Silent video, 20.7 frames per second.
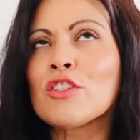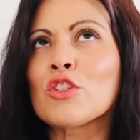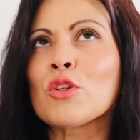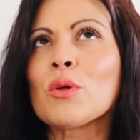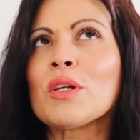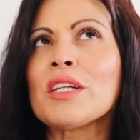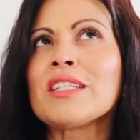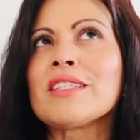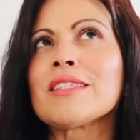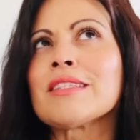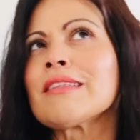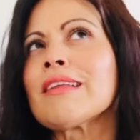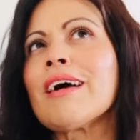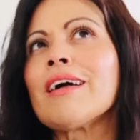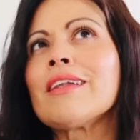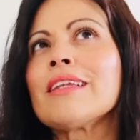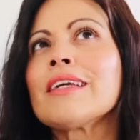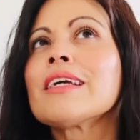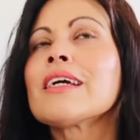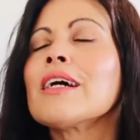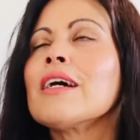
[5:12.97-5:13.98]
So it's
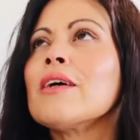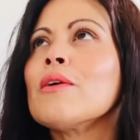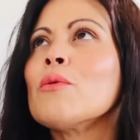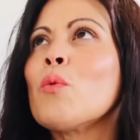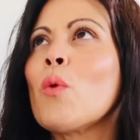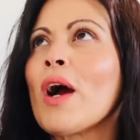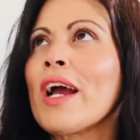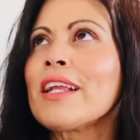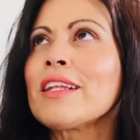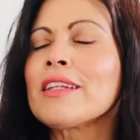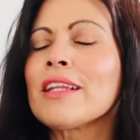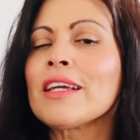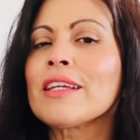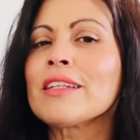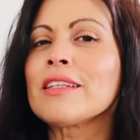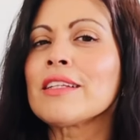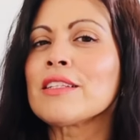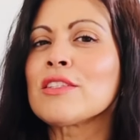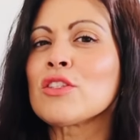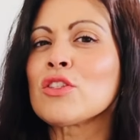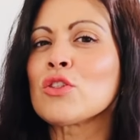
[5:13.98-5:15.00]
not like a wide leg
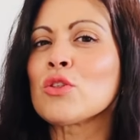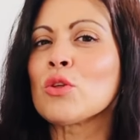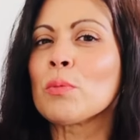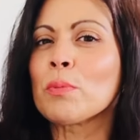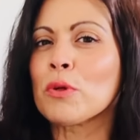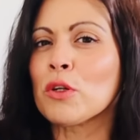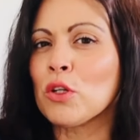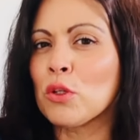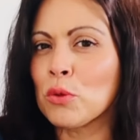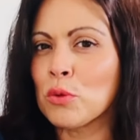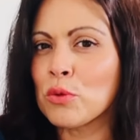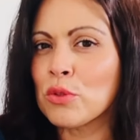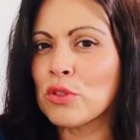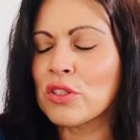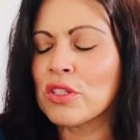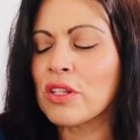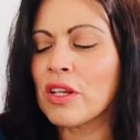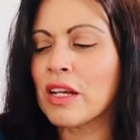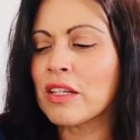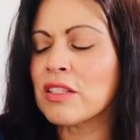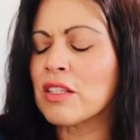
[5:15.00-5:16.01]
that's super loose.